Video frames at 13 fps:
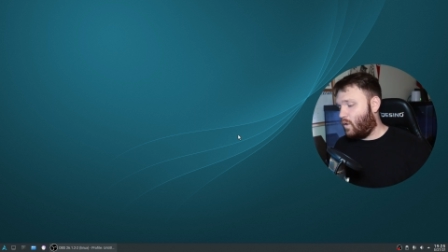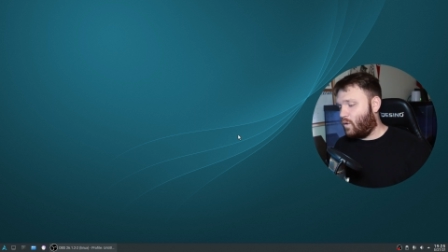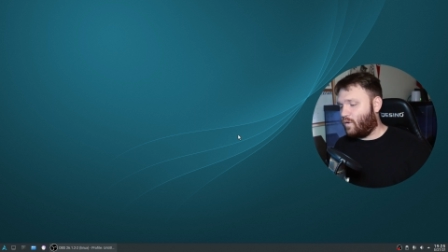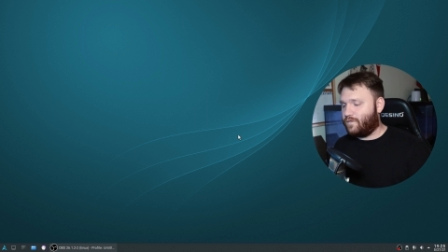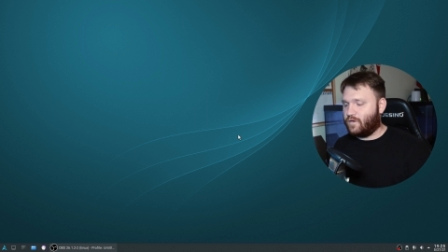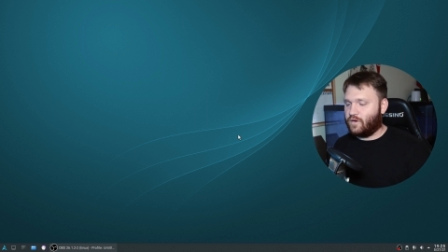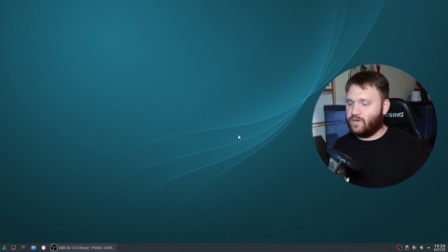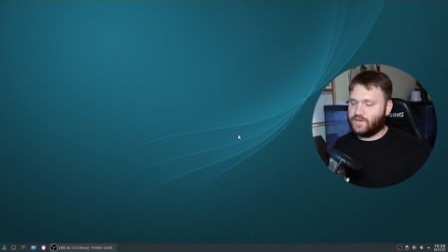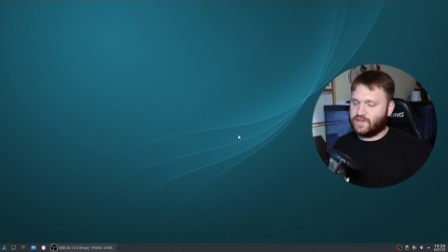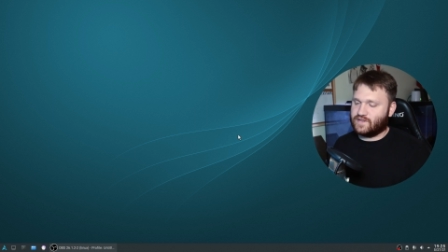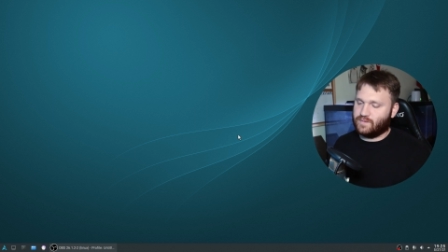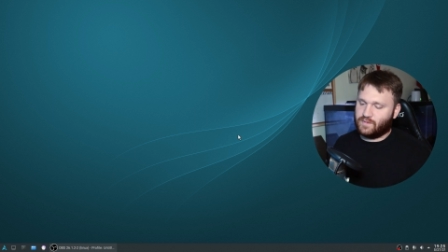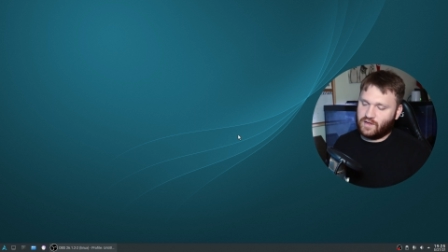or if you're
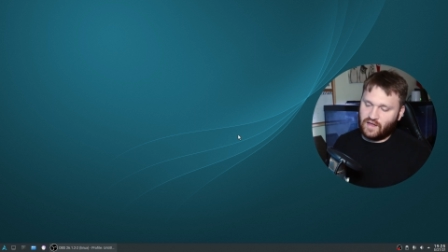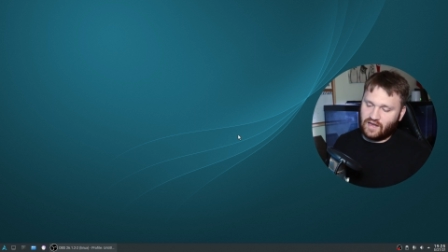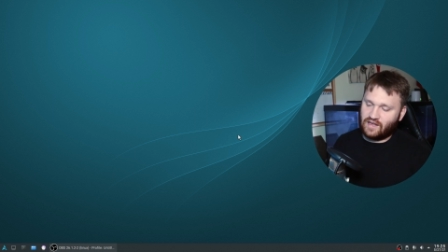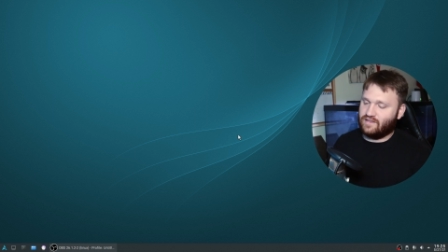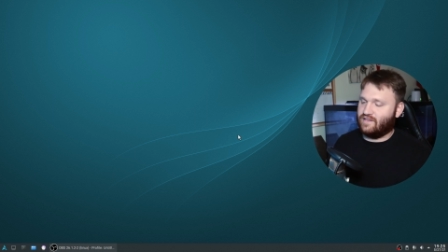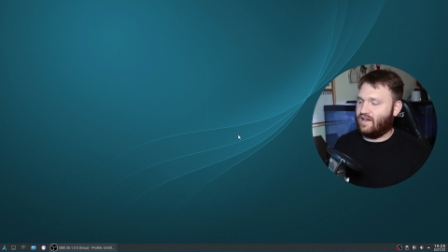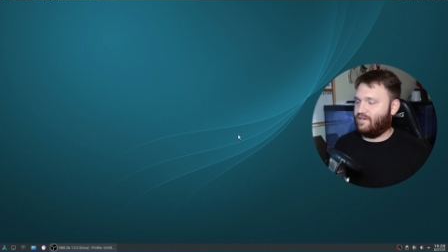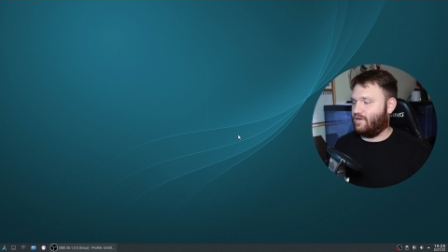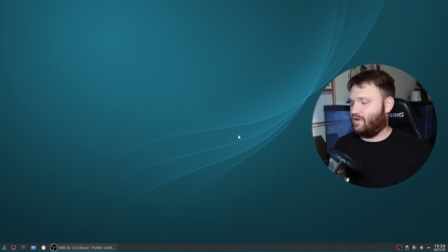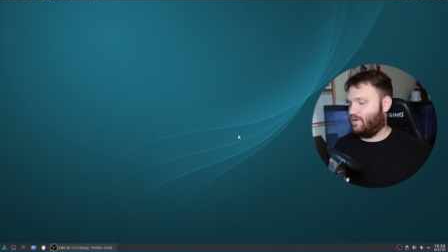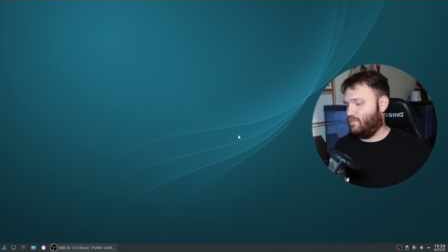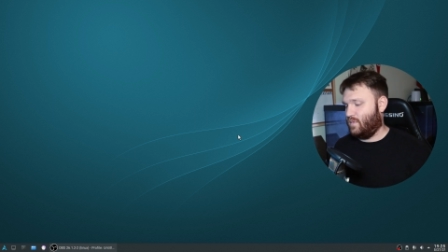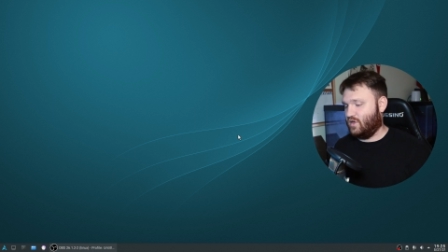using something like
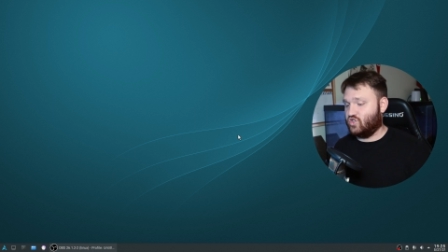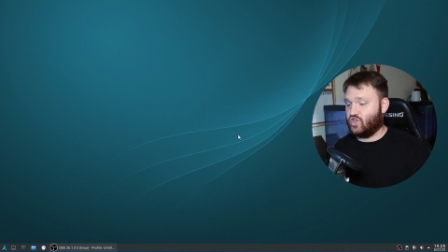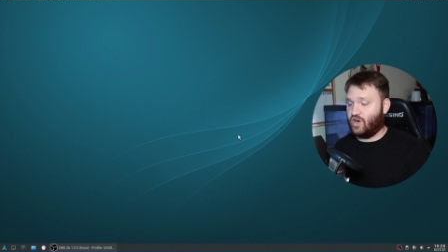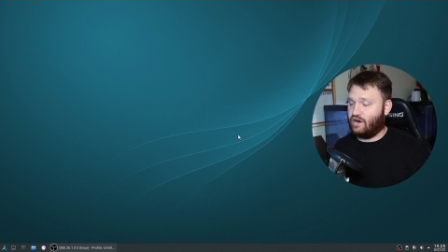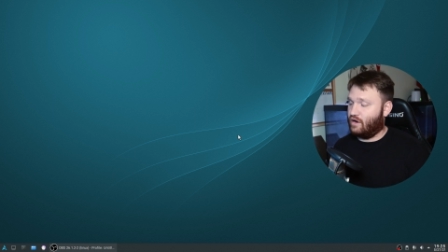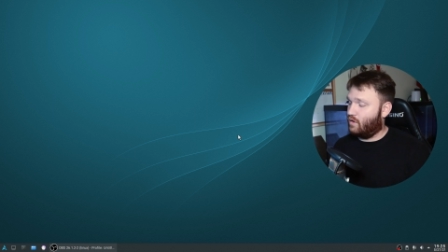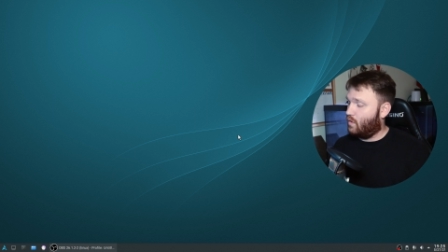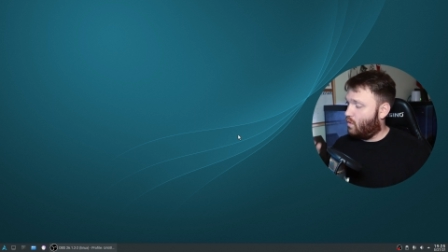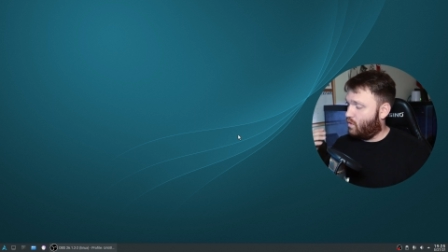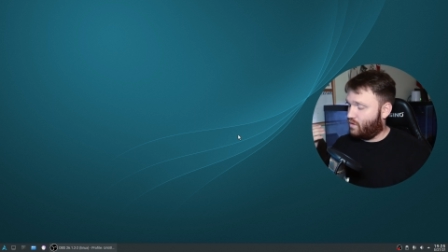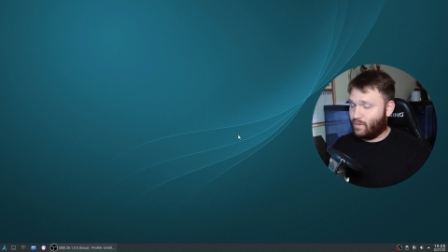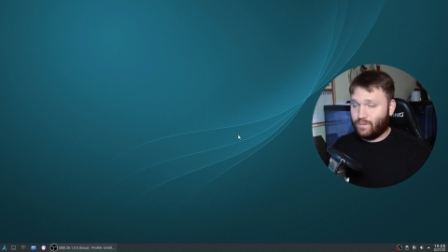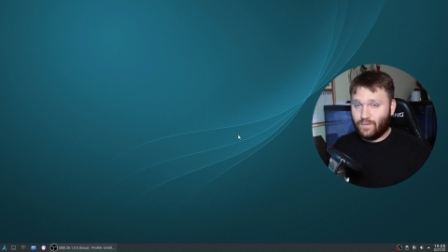Endeavour, Manjaro,
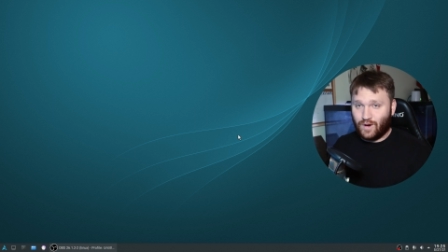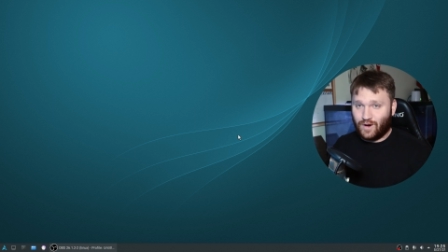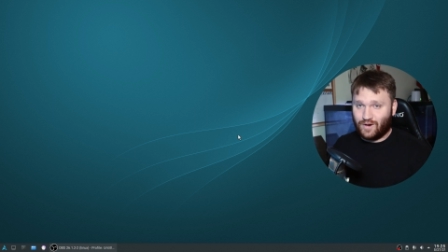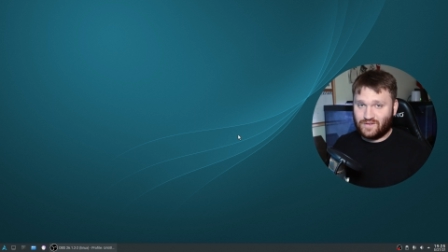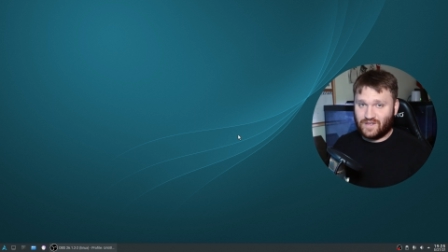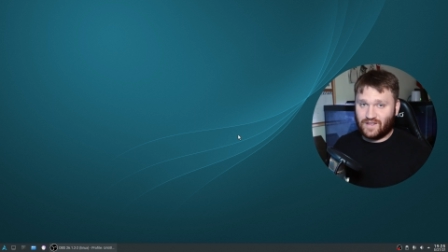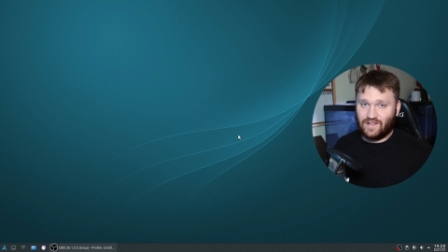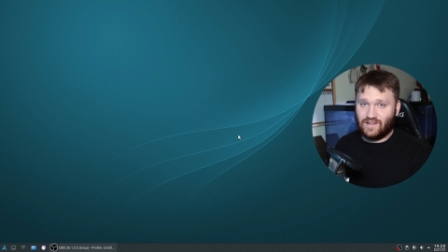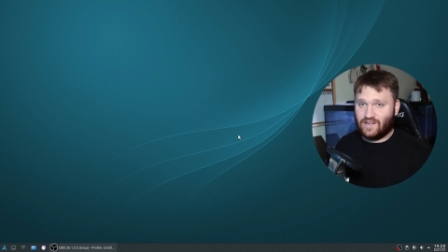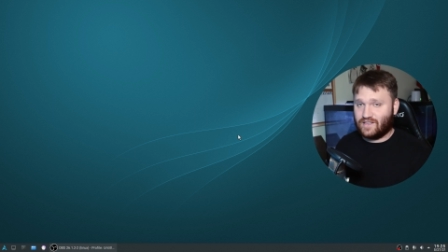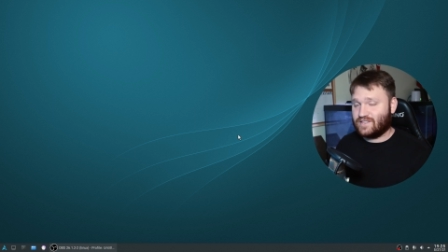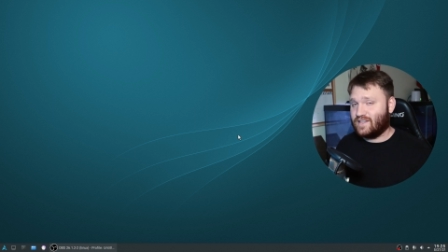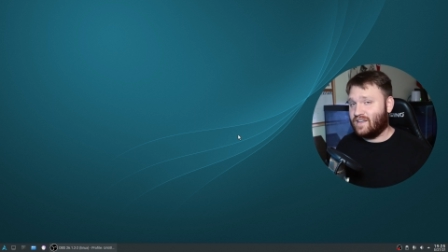or Arctic
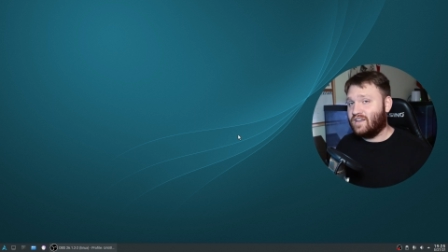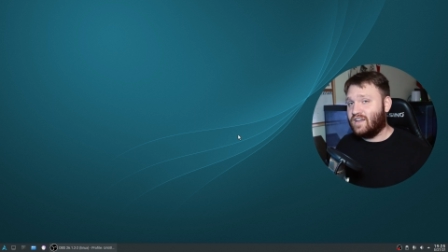Linux.